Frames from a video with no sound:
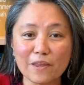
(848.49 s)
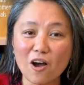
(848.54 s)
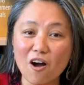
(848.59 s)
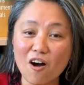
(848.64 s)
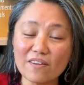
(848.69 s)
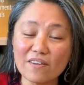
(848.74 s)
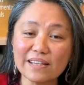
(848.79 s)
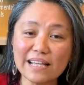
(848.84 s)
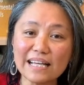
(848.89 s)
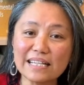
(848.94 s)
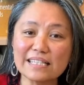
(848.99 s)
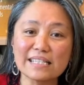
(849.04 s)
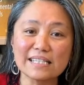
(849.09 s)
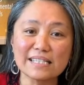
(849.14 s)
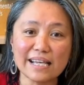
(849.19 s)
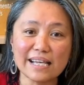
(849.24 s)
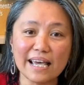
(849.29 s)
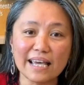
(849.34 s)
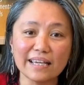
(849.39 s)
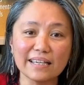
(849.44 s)
All that to
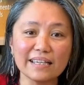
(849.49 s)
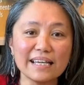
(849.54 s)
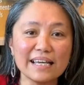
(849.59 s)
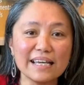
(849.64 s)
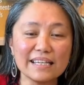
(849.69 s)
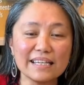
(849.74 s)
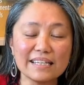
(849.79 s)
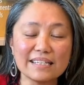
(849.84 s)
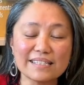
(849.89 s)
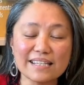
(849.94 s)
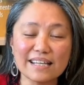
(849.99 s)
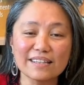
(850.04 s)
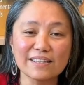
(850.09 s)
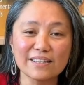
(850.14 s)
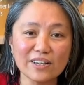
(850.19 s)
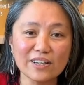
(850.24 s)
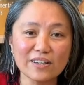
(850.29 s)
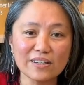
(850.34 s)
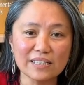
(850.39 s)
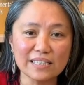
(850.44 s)
say is that
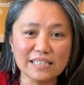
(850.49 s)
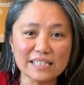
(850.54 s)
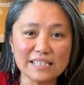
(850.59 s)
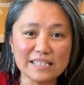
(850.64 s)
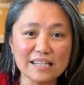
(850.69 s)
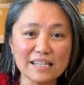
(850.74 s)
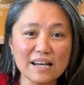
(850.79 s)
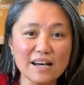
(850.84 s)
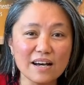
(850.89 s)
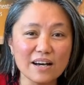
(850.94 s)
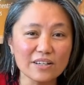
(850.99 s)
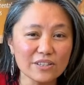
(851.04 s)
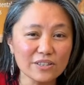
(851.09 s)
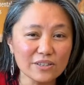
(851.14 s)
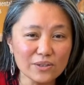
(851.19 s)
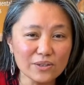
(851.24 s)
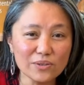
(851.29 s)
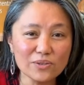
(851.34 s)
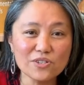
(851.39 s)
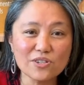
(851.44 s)
there is a
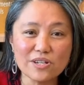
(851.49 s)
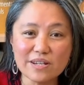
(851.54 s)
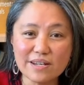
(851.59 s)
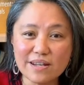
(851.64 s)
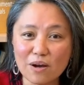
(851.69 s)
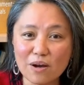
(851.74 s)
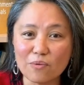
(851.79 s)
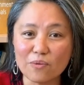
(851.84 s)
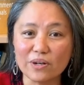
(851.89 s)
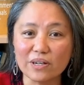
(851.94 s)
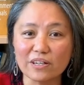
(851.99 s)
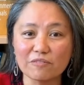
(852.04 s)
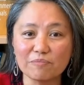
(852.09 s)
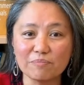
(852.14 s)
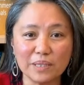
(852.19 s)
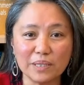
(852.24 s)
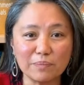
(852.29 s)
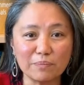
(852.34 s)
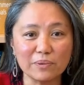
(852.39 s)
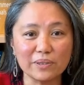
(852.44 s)
huge network of
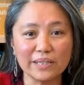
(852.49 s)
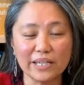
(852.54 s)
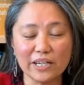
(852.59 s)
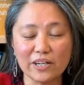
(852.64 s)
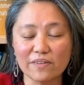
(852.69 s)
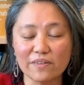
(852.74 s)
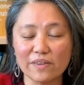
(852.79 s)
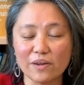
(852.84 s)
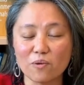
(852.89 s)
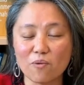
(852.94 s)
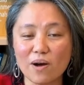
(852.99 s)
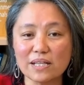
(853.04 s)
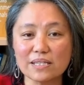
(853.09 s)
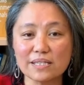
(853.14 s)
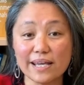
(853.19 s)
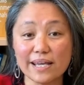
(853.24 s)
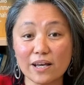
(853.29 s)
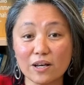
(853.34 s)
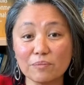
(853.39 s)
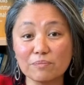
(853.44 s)
people here that want
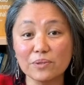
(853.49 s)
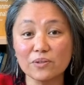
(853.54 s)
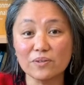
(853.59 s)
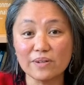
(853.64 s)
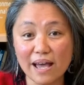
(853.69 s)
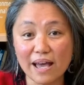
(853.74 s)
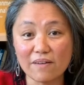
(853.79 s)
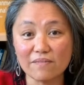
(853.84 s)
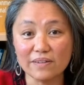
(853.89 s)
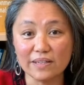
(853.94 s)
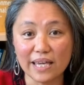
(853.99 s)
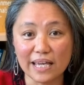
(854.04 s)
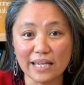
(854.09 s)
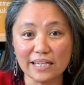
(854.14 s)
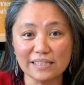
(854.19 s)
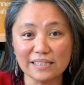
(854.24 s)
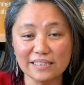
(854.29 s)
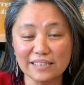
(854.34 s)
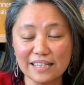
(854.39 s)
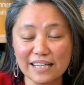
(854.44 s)
to help you
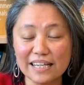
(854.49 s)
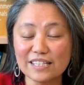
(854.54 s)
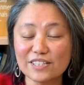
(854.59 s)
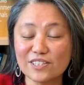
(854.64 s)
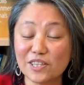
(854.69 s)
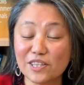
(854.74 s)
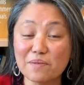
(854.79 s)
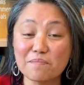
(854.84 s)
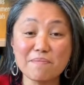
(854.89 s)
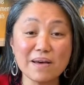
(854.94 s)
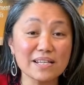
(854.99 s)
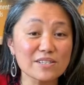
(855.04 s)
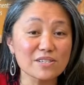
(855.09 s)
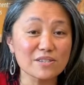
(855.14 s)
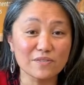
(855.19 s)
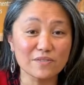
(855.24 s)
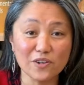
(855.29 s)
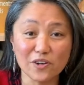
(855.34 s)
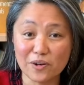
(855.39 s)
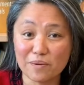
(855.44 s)
navigate to the best
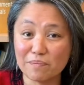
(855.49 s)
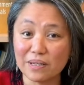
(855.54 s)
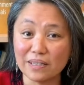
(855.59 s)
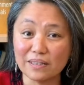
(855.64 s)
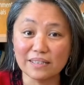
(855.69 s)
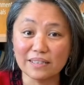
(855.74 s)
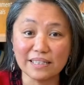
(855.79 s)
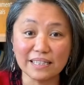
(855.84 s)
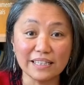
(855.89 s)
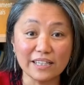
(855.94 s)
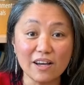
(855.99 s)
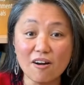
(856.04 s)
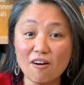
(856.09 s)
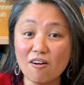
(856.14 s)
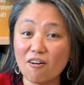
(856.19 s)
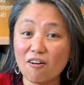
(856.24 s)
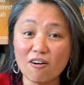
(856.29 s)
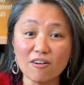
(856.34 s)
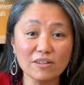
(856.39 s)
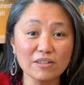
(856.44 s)
of your ability
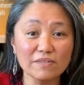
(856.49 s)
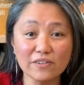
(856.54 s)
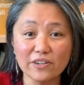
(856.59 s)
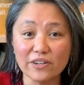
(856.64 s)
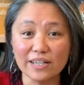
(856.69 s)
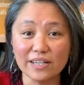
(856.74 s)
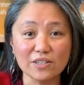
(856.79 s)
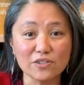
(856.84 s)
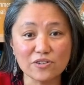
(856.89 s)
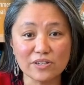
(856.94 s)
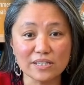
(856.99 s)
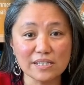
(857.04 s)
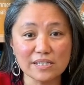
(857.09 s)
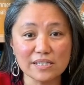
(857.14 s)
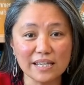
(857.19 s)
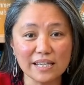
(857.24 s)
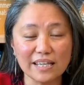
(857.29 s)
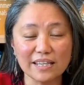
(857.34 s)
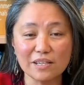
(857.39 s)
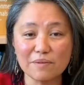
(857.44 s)
all of your
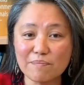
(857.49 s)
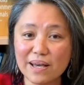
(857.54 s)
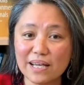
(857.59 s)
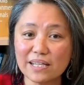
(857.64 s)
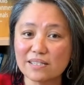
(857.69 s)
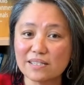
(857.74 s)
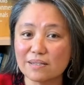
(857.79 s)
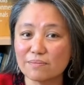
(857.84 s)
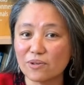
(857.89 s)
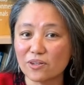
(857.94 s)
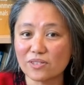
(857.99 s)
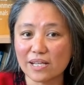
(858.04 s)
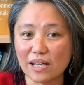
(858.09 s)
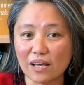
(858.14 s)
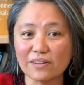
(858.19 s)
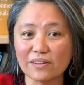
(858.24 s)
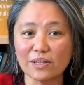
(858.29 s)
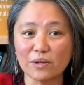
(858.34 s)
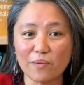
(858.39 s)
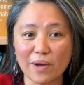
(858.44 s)
interests in the best and most
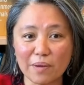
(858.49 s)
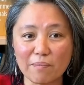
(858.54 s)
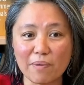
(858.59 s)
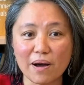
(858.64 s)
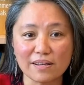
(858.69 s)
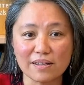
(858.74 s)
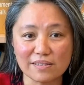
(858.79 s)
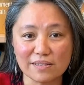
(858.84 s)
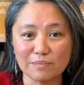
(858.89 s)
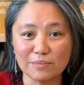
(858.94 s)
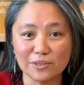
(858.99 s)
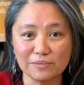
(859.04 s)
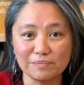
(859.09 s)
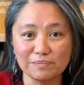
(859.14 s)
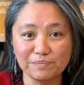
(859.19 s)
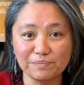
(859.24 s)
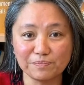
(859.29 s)
healthy way possible.